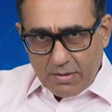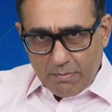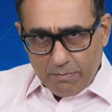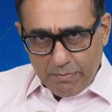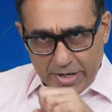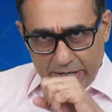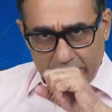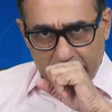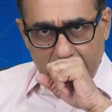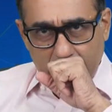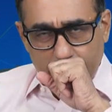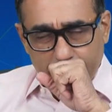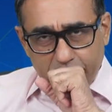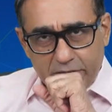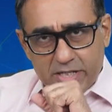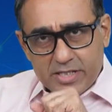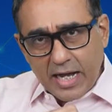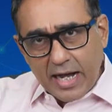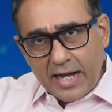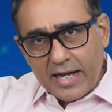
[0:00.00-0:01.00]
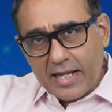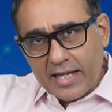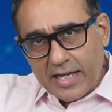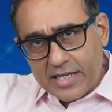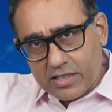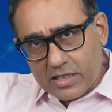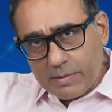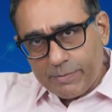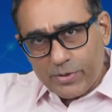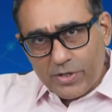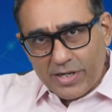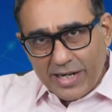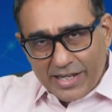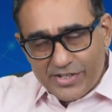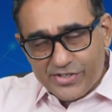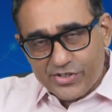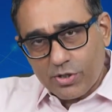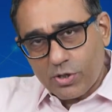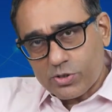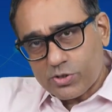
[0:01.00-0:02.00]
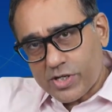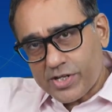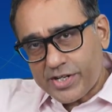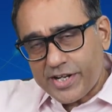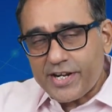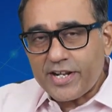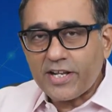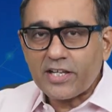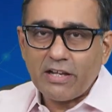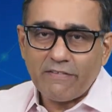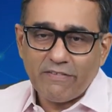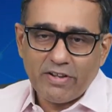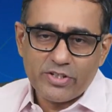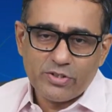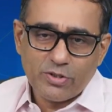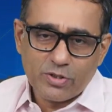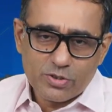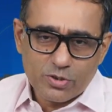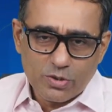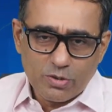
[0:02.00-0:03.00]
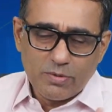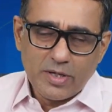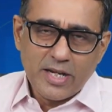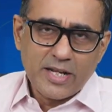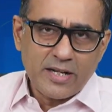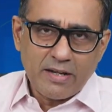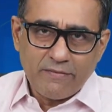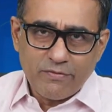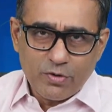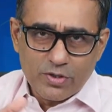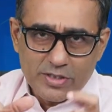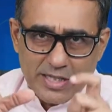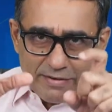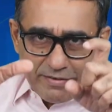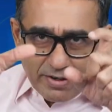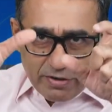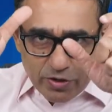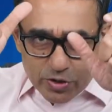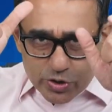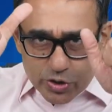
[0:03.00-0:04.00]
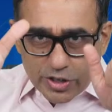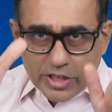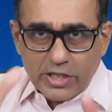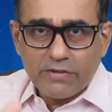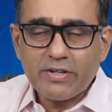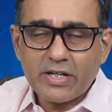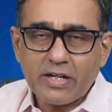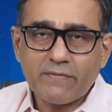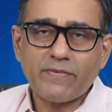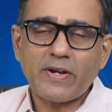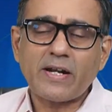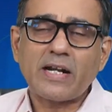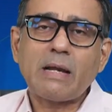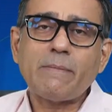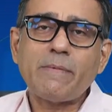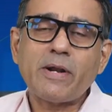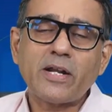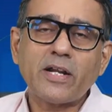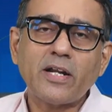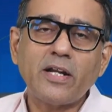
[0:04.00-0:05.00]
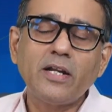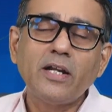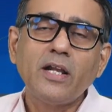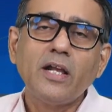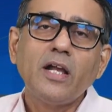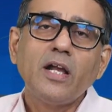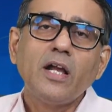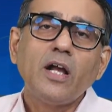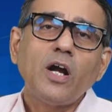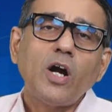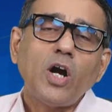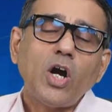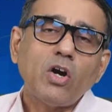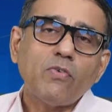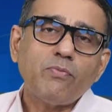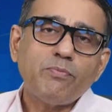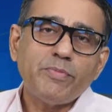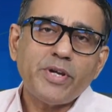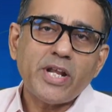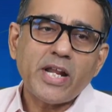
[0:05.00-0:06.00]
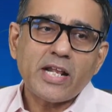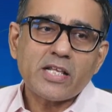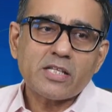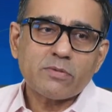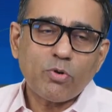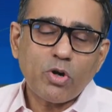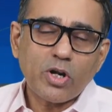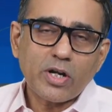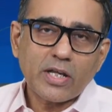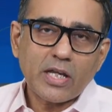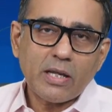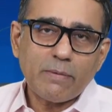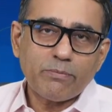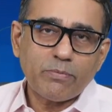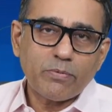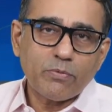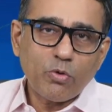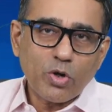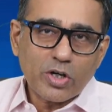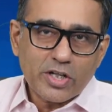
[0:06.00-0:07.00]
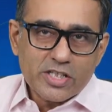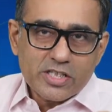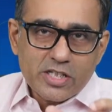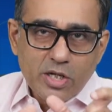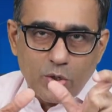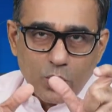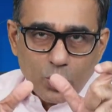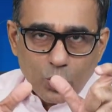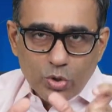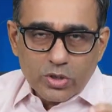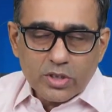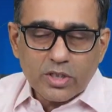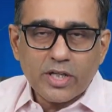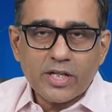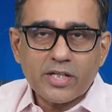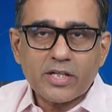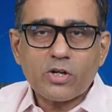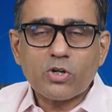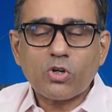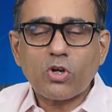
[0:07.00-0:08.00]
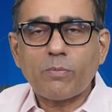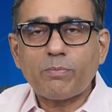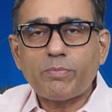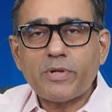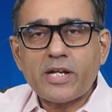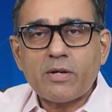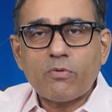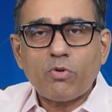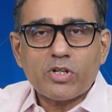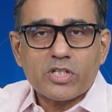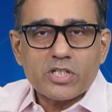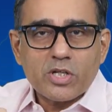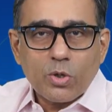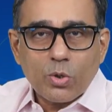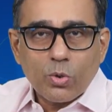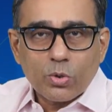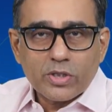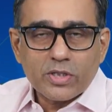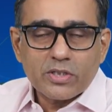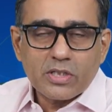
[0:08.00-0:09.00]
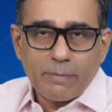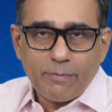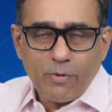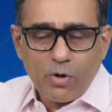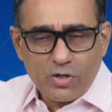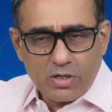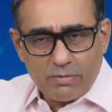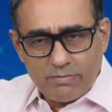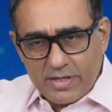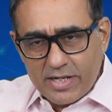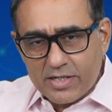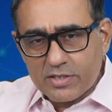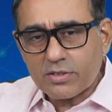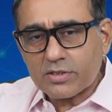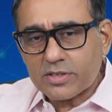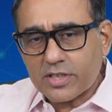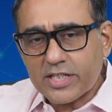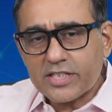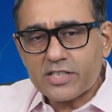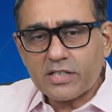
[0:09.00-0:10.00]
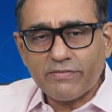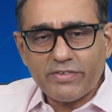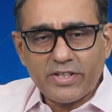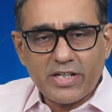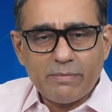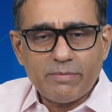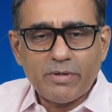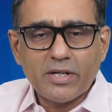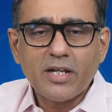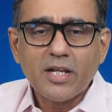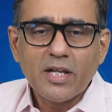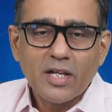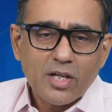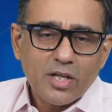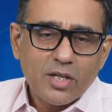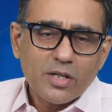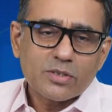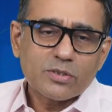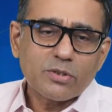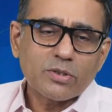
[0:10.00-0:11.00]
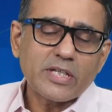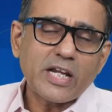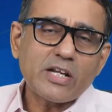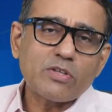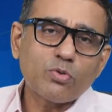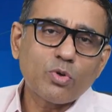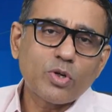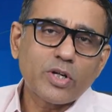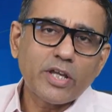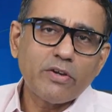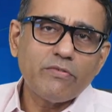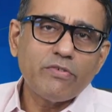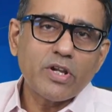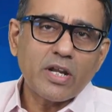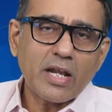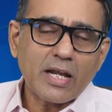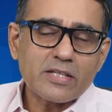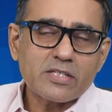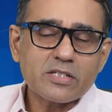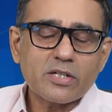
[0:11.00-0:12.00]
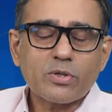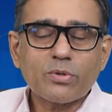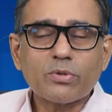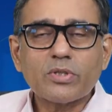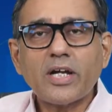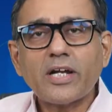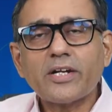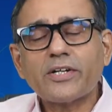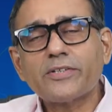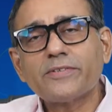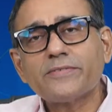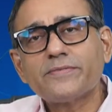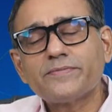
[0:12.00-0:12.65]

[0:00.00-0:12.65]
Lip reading: Mid cap is higher as compared to last year also, and 10 years average also. And of course, I have also given a fundamental of mid and small cap. What is the growth in the top line? What is the growth in the bottom line? So it's available. So that should give you an answer to that.